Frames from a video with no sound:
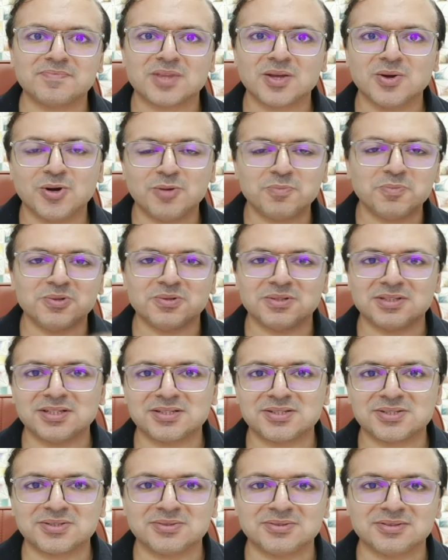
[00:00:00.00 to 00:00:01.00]
Hope you
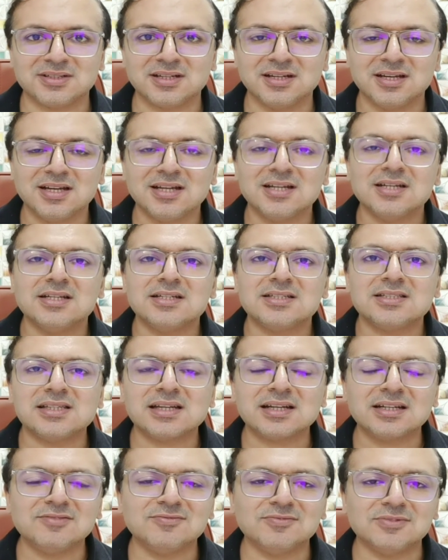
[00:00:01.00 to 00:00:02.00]
understood.
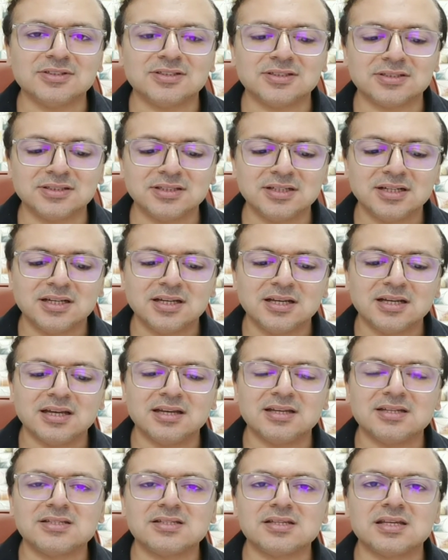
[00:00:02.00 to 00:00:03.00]
Second word
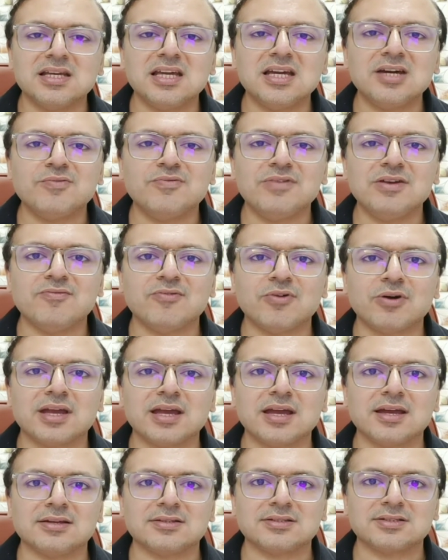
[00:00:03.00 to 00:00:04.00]
is
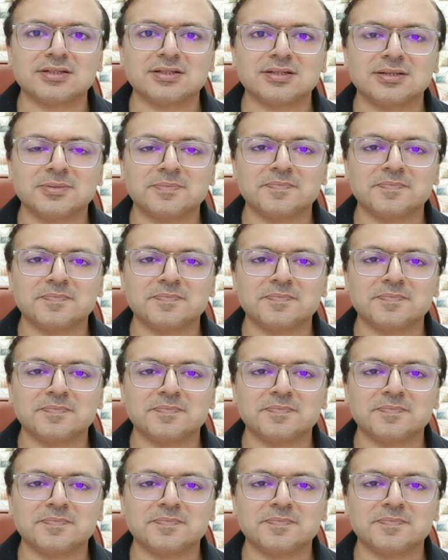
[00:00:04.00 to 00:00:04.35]
equivocate.